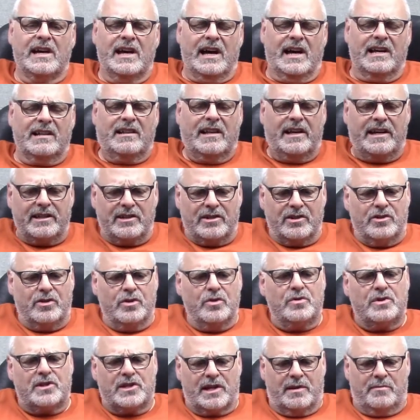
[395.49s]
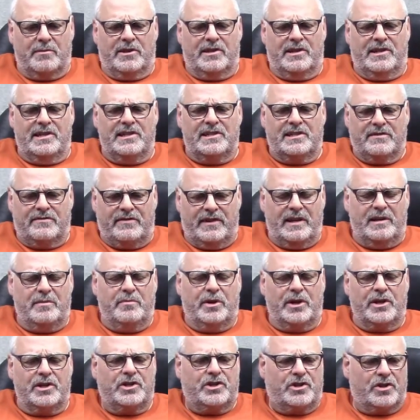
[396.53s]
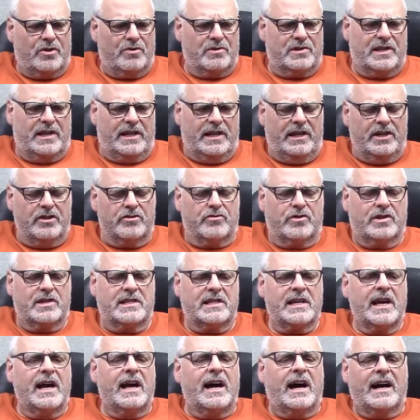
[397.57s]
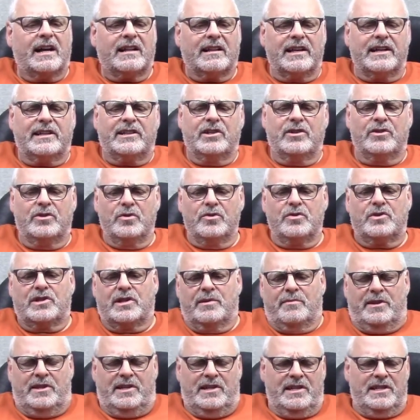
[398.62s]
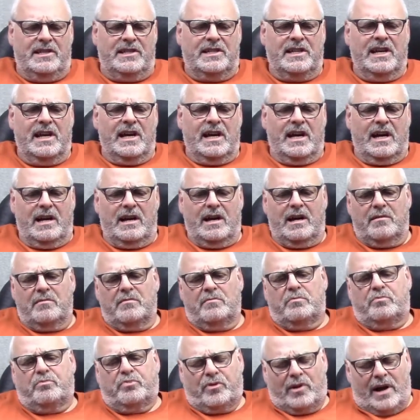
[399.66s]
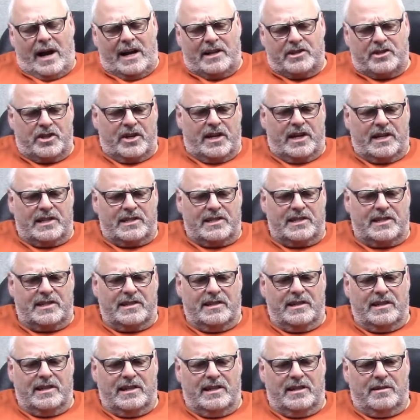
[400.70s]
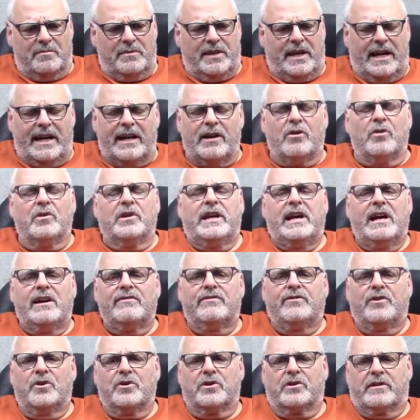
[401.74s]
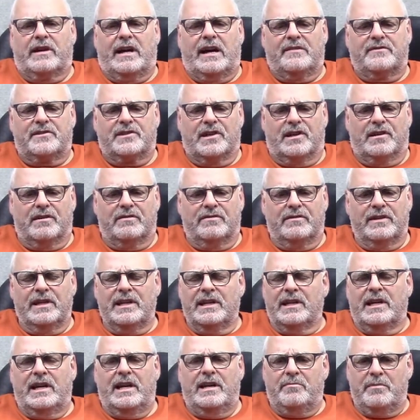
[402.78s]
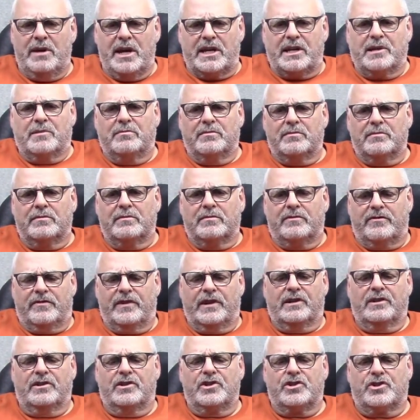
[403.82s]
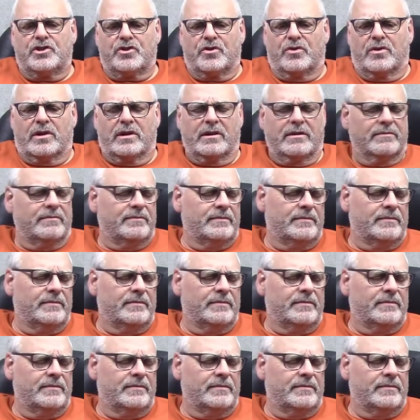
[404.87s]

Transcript: I'd like to do some of these, if anybody shows any interest, I'd like to do some of these projects that I only have photographs of, and make them fairly short.